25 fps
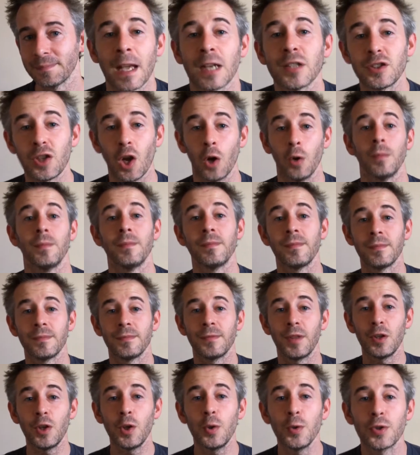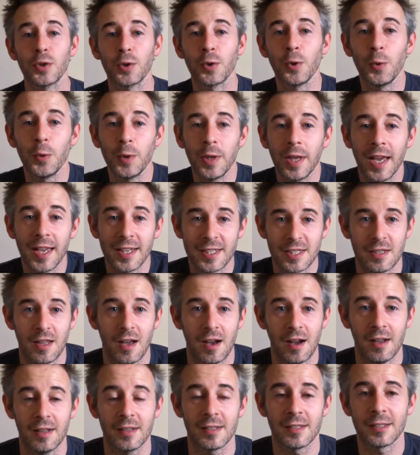So, the new school year
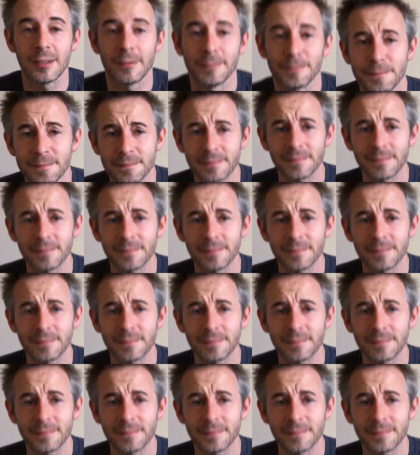starts.